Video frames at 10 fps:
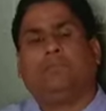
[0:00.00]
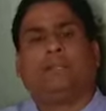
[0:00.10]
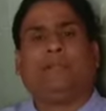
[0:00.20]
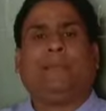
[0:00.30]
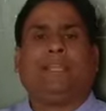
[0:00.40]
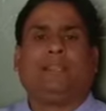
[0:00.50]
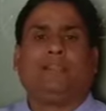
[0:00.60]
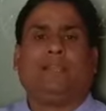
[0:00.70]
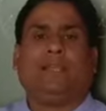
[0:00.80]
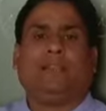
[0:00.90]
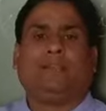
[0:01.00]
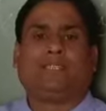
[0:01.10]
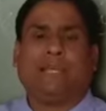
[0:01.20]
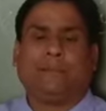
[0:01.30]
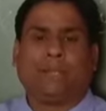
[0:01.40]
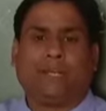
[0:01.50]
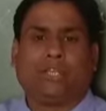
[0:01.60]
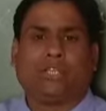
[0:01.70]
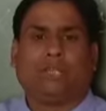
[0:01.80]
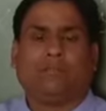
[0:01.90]
remain in same
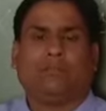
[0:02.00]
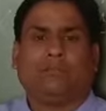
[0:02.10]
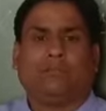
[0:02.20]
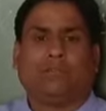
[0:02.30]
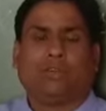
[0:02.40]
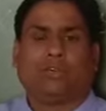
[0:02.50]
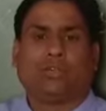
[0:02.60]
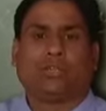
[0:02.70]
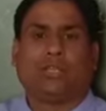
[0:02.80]
condition. Roads,